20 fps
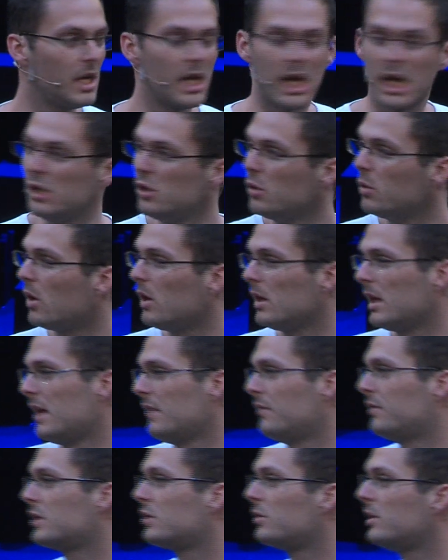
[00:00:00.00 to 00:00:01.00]
And you all
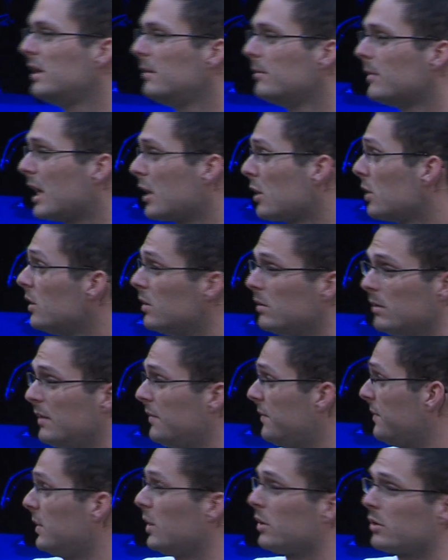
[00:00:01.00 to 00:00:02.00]
have a dream. I don't know
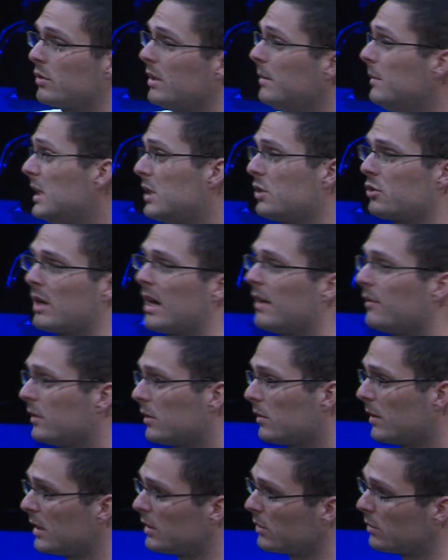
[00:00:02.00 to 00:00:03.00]
if your dream is travel
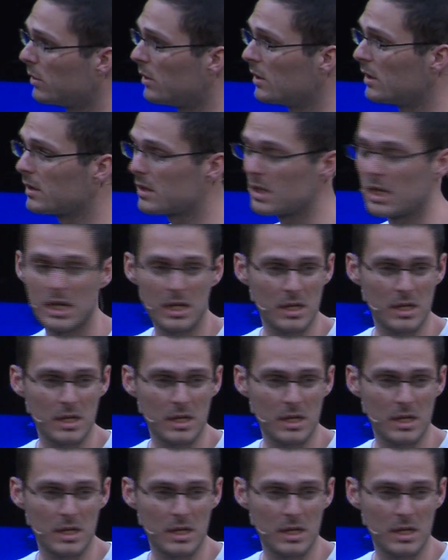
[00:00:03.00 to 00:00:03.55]
around the world,